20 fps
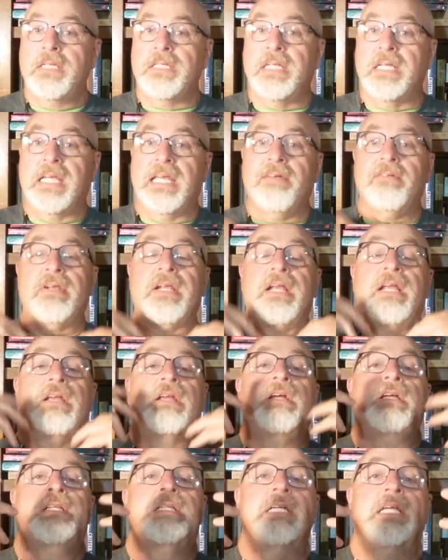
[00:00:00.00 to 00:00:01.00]
to give it
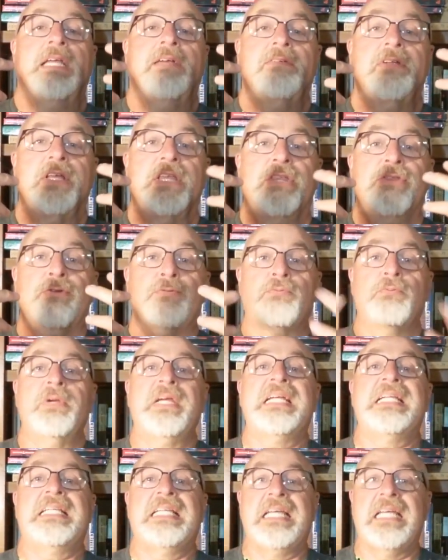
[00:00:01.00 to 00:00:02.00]
a
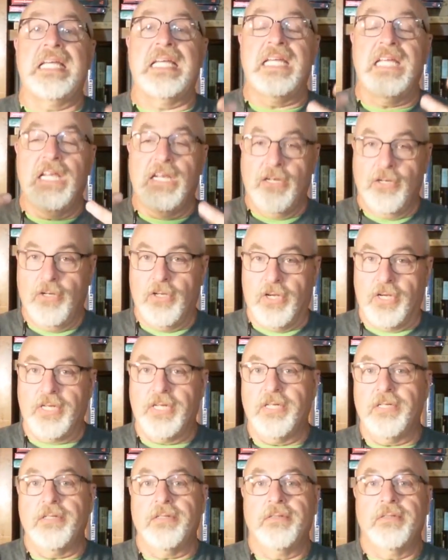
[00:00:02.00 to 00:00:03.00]
3D look,
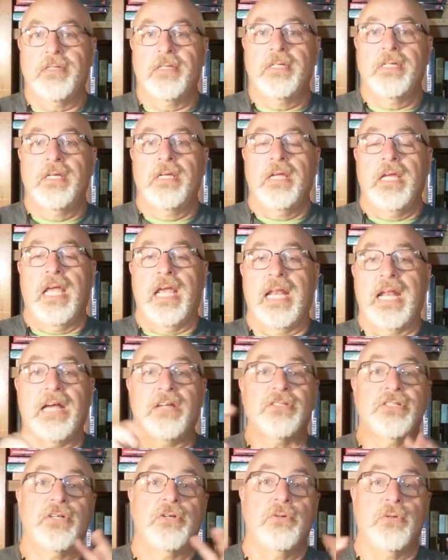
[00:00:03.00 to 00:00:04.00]
and I'll
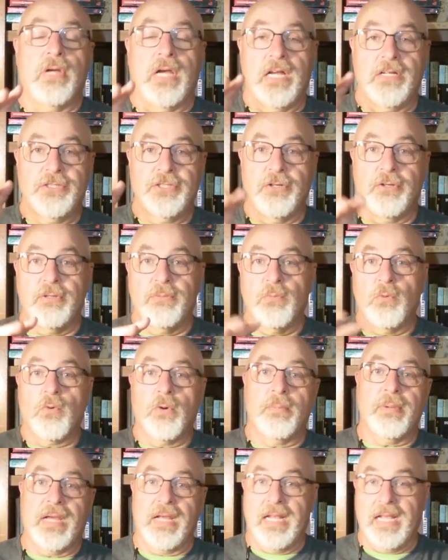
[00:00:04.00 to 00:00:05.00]
show you
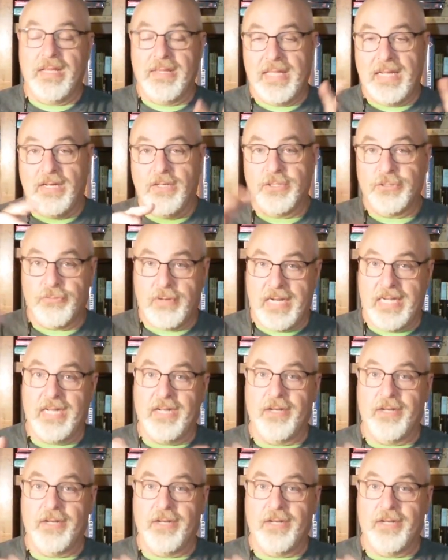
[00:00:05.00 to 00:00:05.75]
more about how that looks right